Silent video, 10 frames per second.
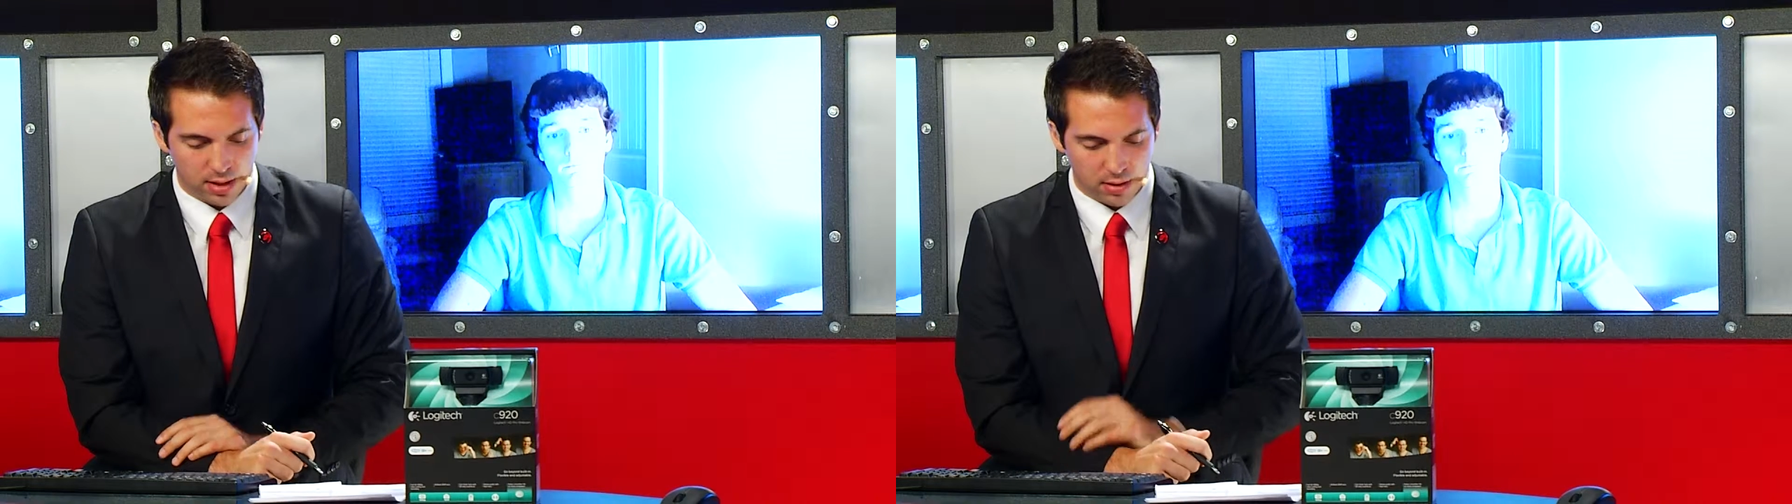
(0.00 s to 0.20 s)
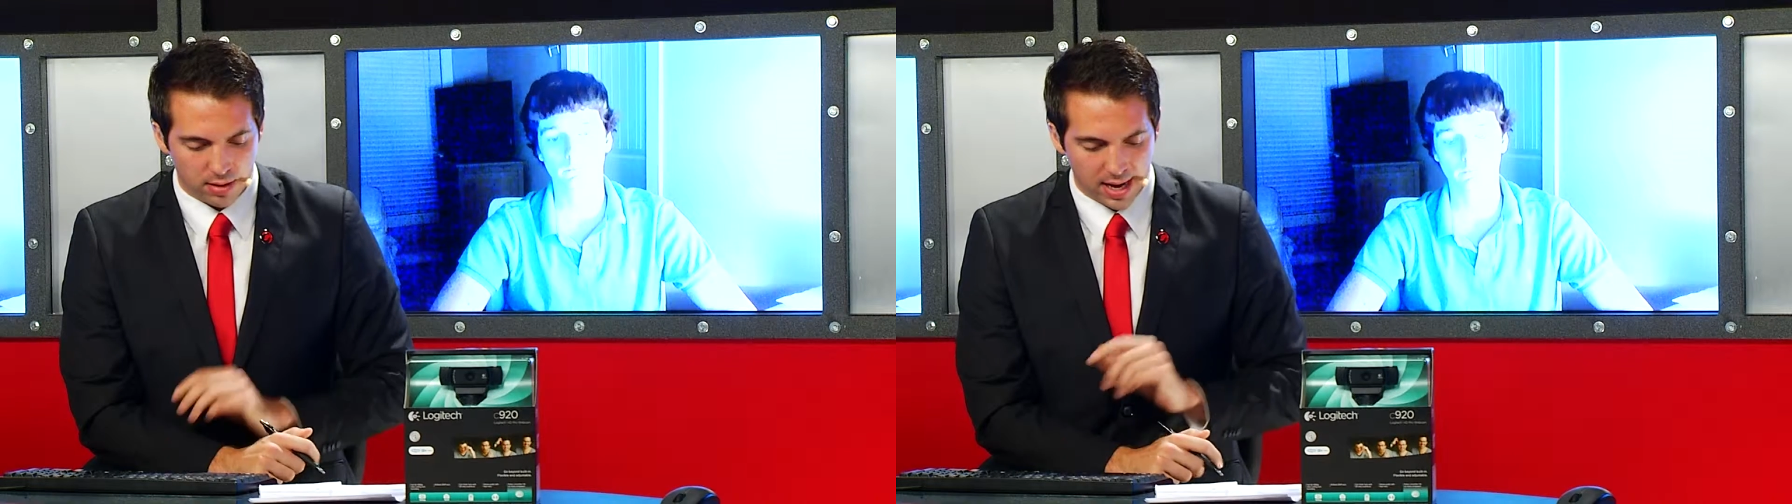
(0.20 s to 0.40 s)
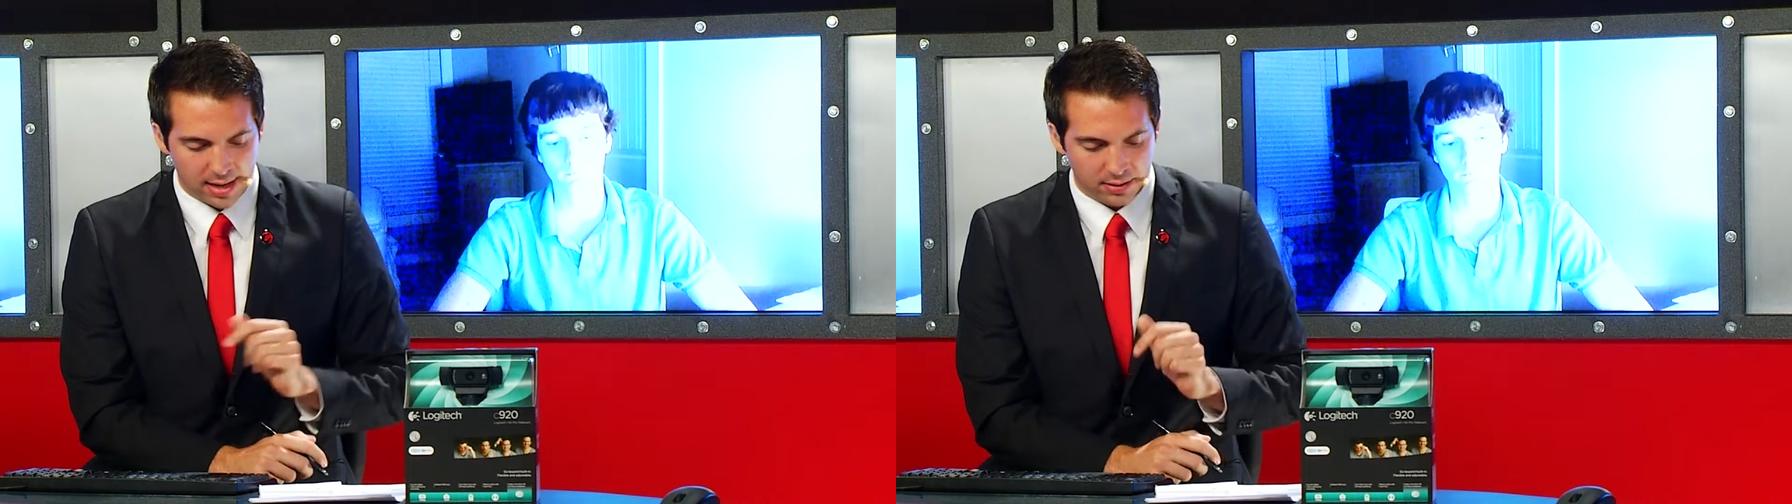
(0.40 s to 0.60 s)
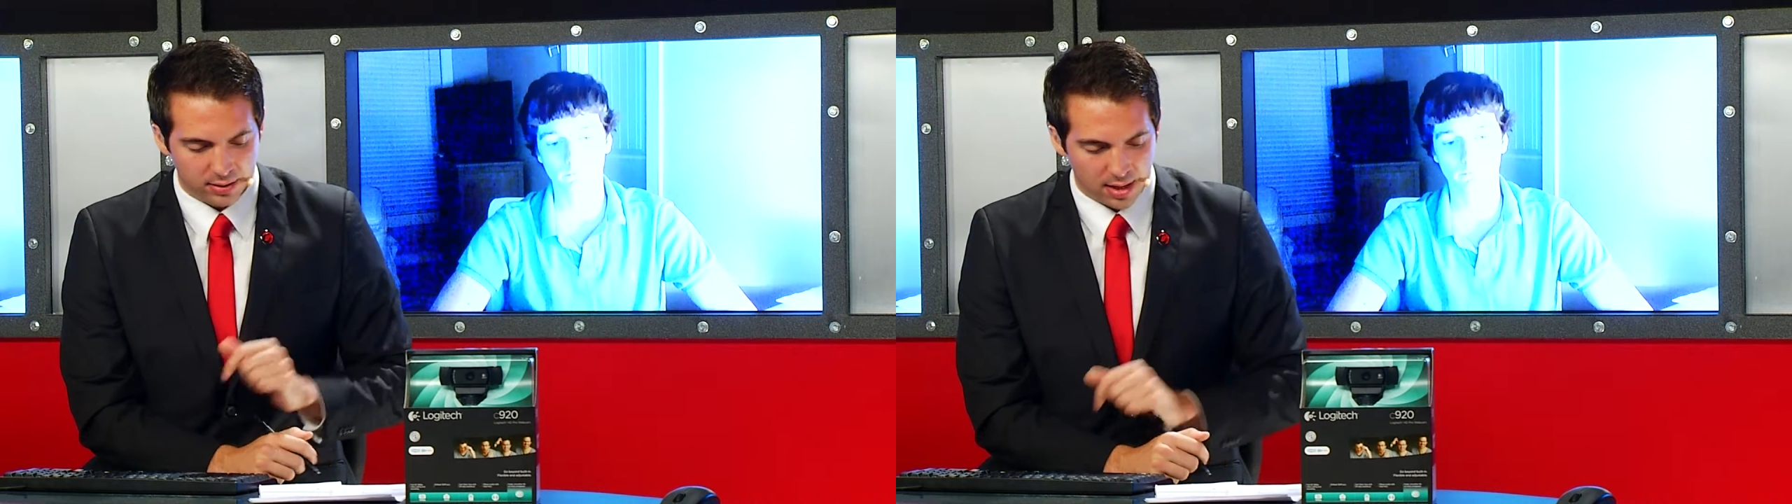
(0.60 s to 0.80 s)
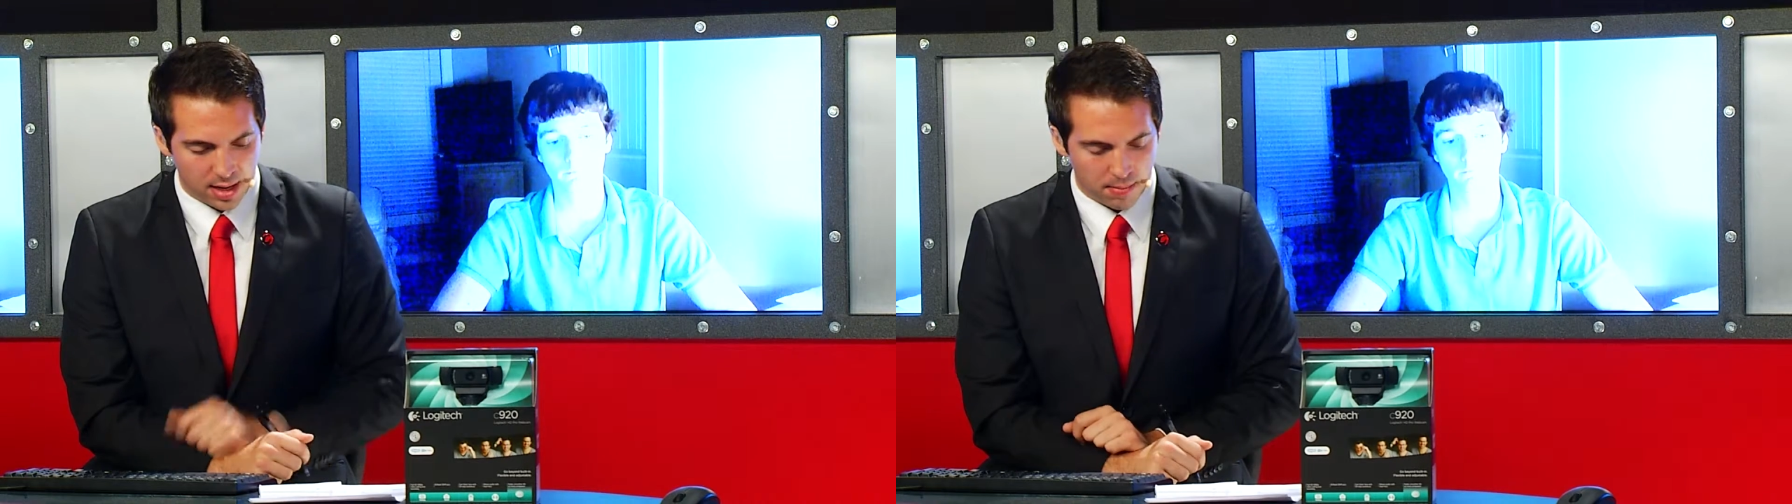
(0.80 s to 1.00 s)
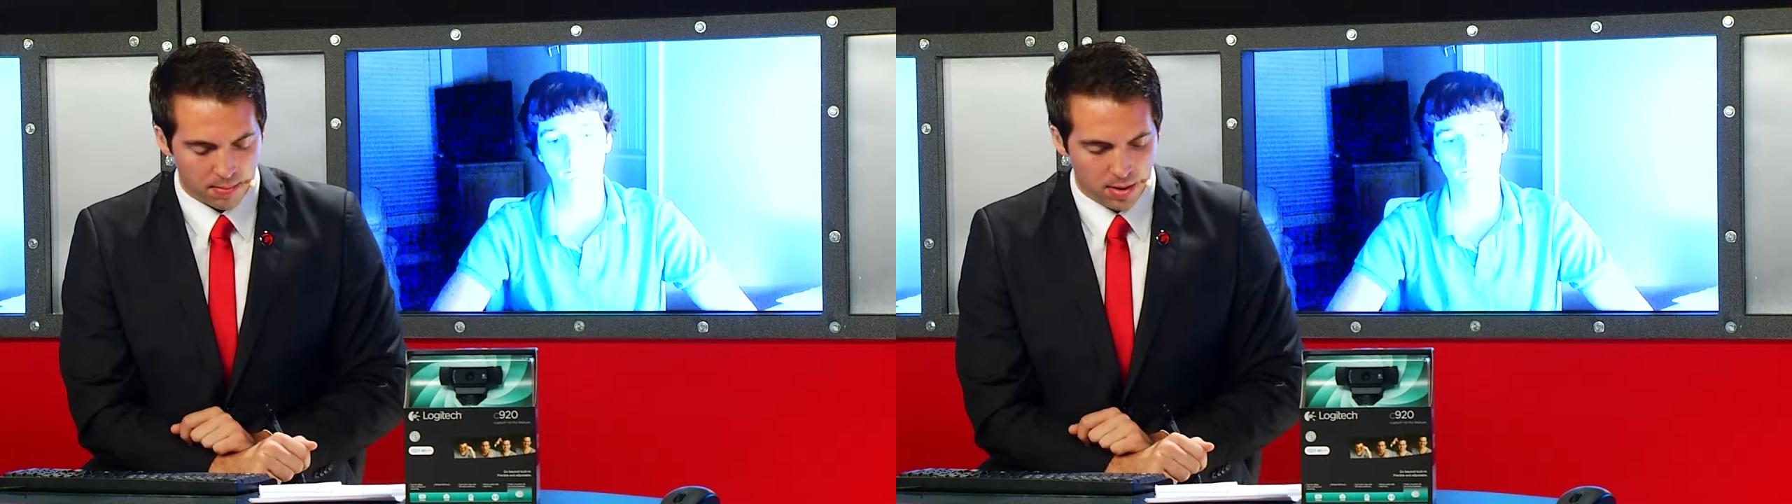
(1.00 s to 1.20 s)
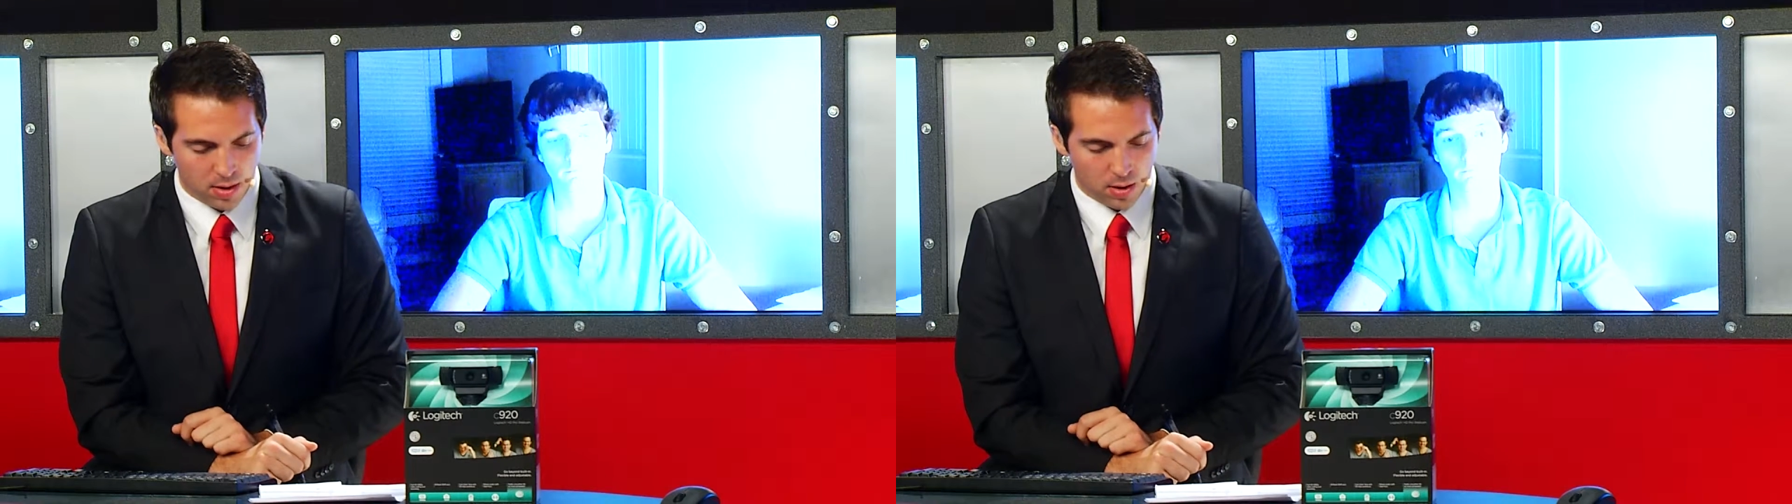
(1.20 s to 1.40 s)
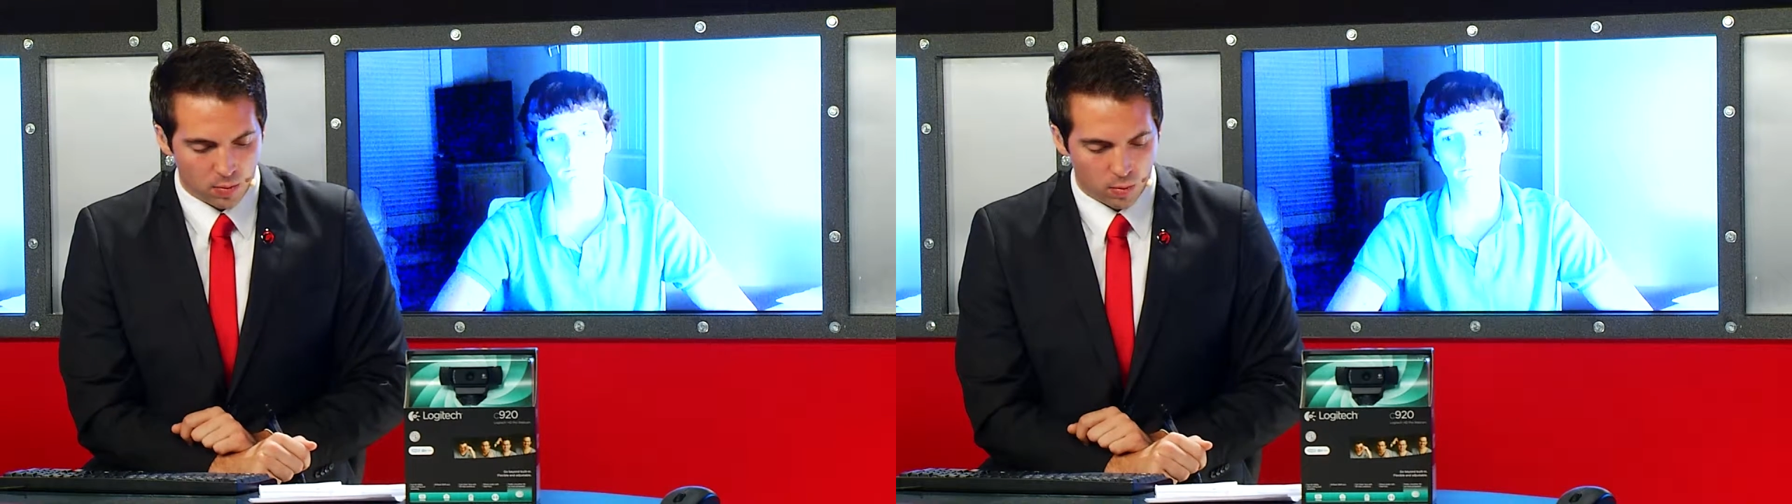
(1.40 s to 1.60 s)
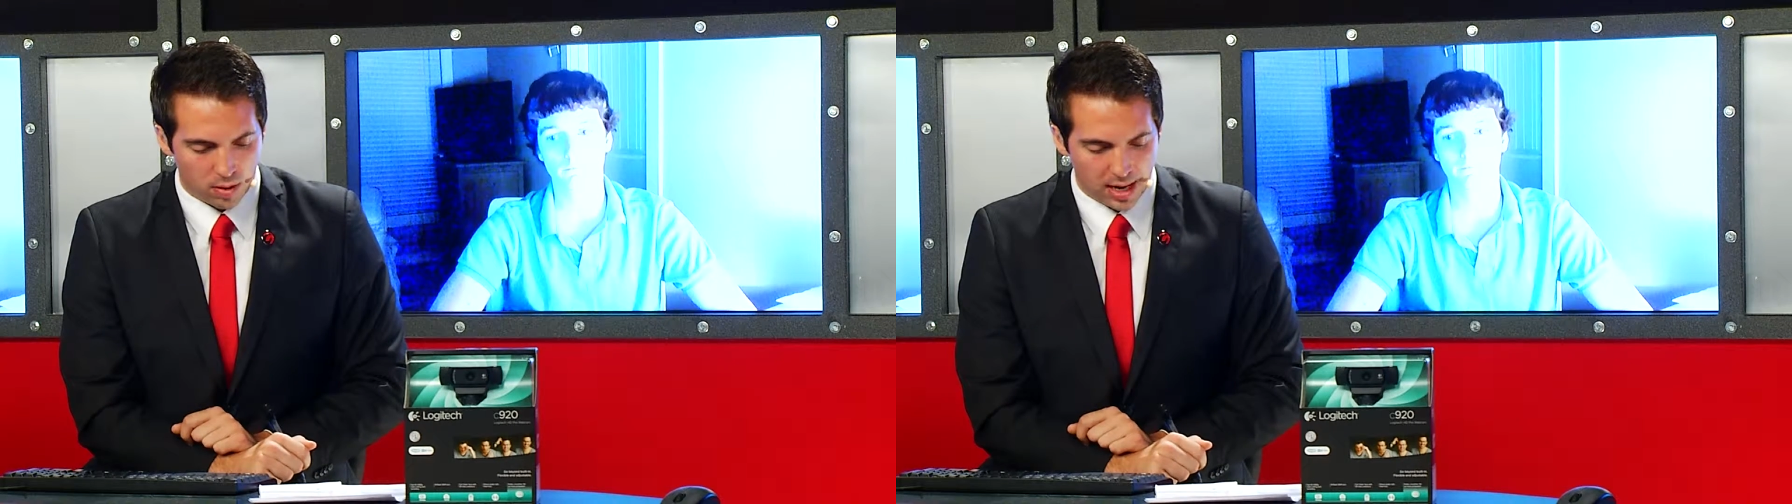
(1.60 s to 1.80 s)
You guys were